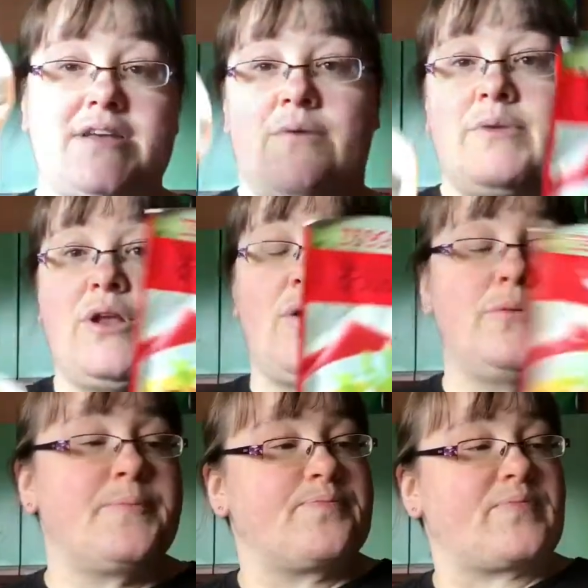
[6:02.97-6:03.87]
down
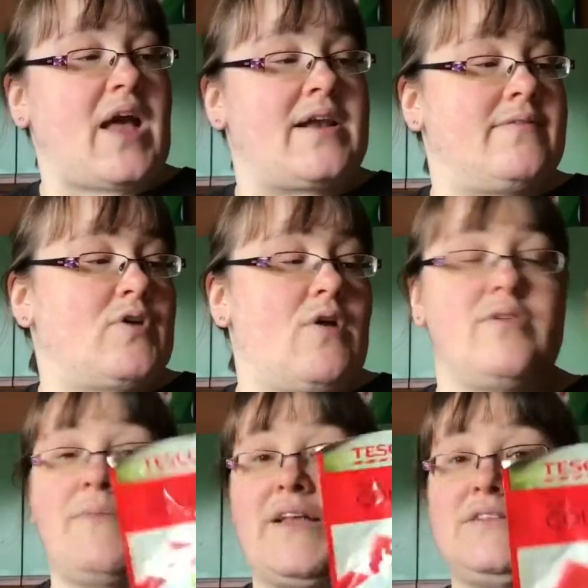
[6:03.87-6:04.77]
below. And I've got
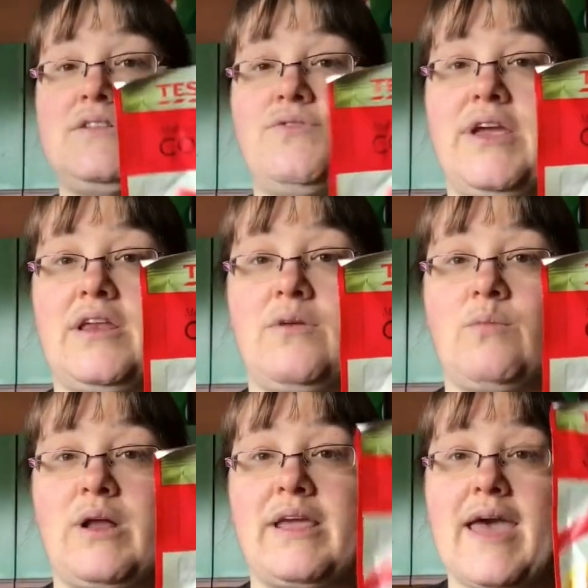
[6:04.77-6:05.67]
the Mediterranean
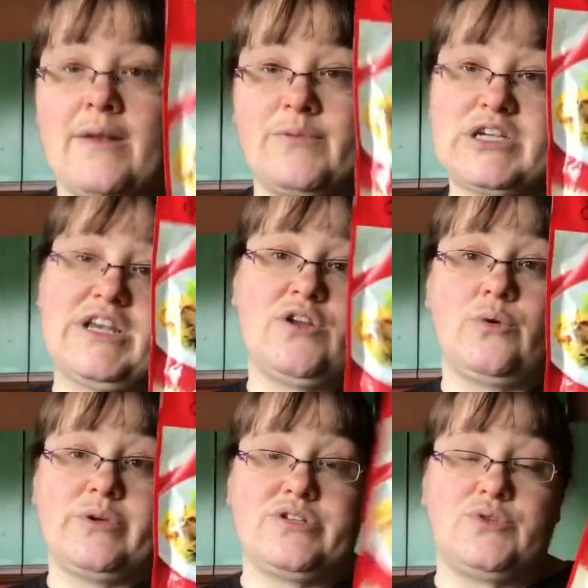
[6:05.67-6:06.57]
one again, which I
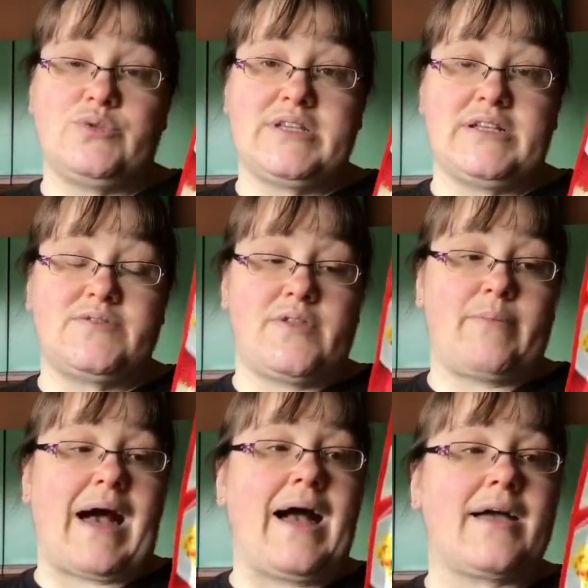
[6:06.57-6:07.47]
know is 2 sins for the
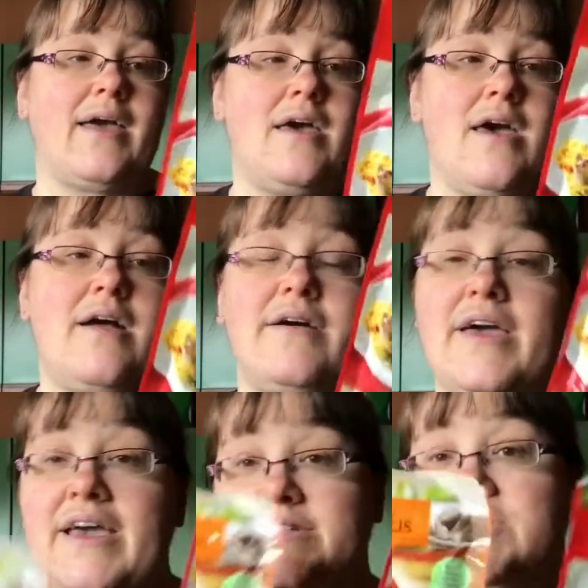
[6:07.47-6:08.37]
pack.
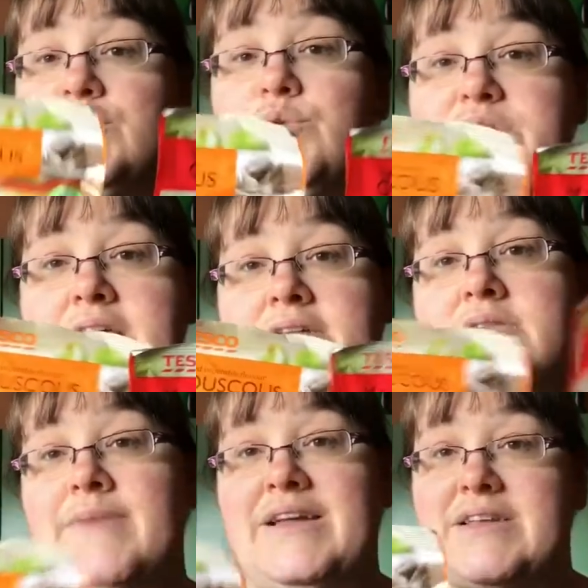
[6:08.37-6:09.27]
It's 2
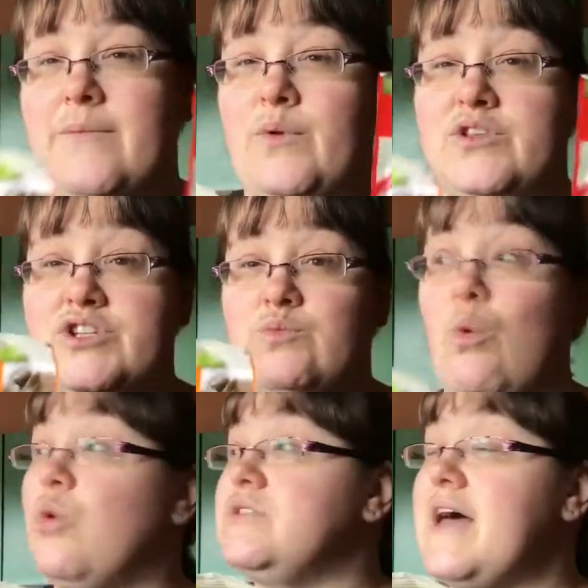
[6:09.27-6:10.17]
sins made up with just
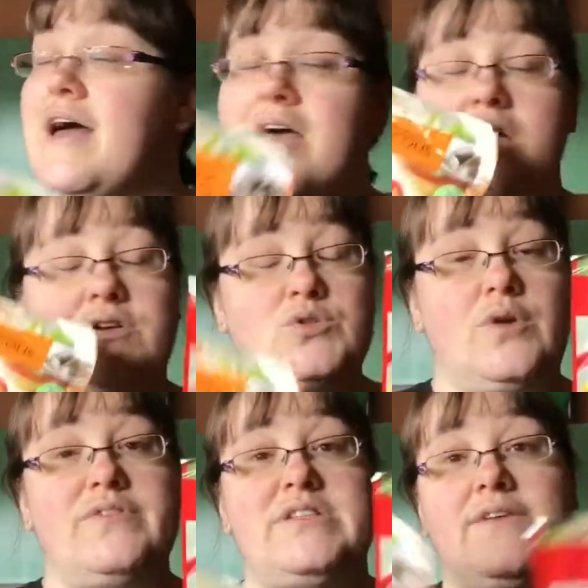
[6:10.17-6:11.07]
water, so
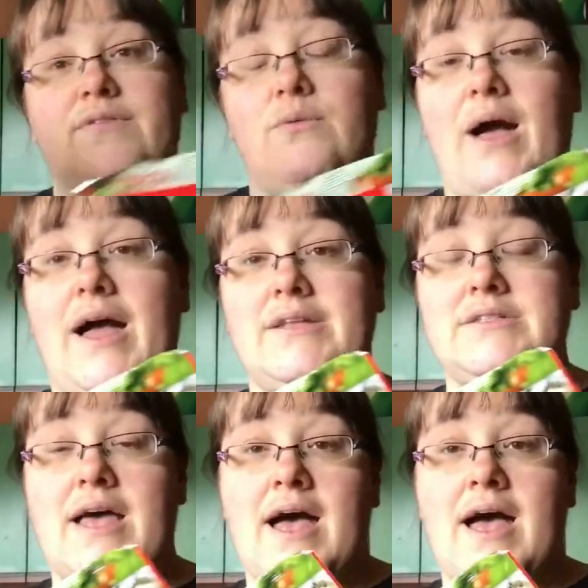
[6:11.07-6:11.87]
obviously if you add